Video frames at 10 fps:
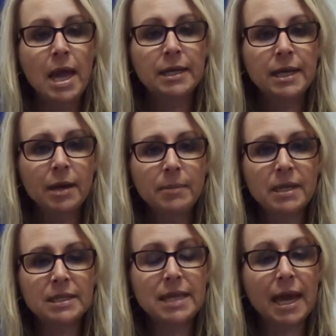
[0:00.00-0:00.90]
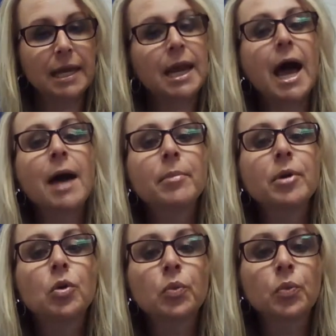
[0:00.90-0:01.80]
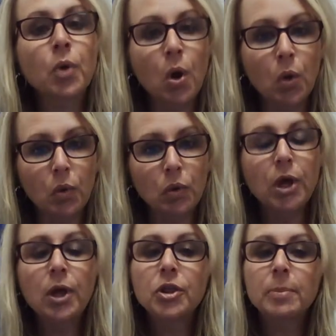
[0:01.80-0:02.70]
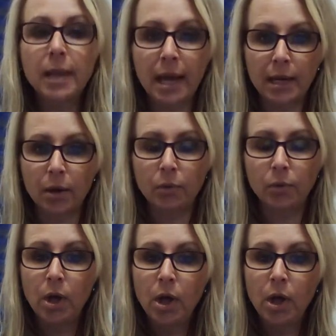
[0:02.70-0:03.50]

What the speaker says: Now I'm going to take it, I'm going to roll the Play-Doh.